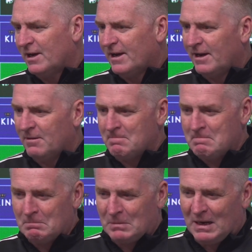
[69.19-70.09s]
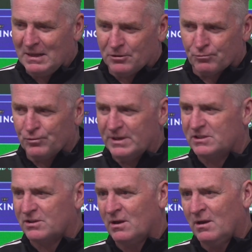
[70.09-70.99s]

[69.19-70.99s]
but the risk